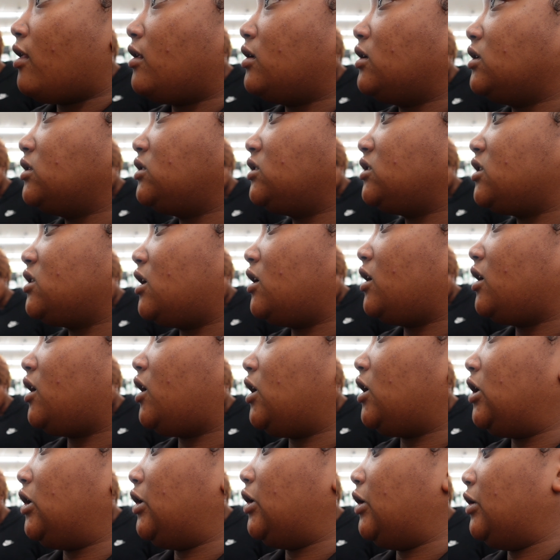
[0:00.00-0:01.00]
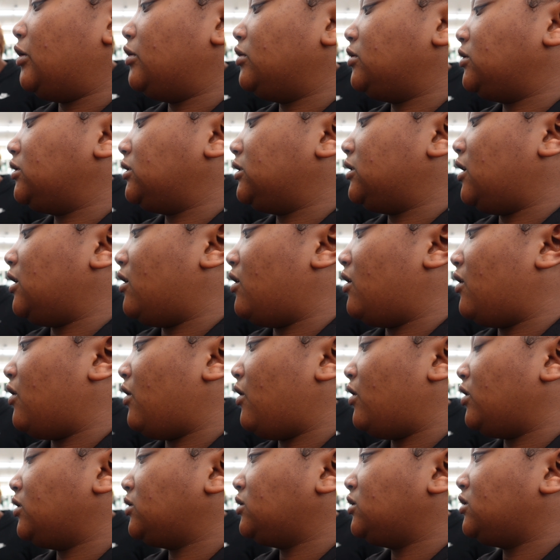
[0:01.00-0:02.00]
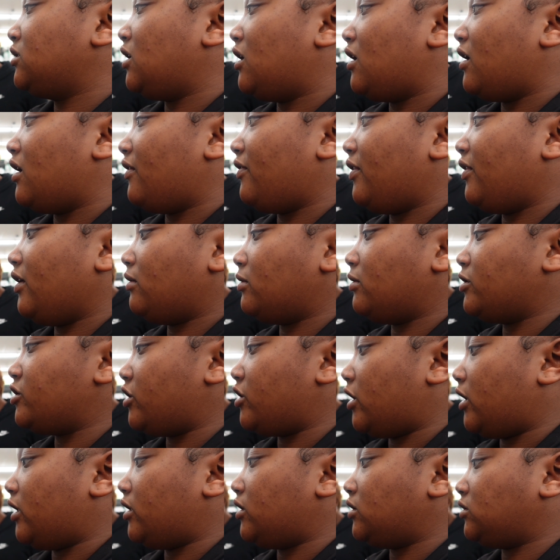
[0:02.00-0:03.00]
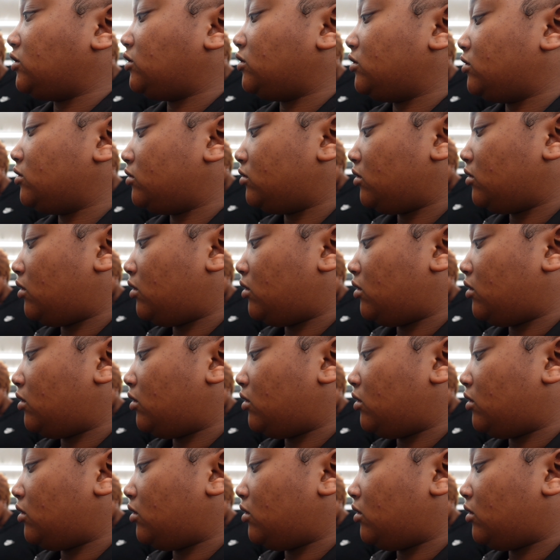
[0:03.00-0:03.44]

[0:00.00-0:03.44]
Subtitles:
That's kind of cute. I think I'm gonna try this.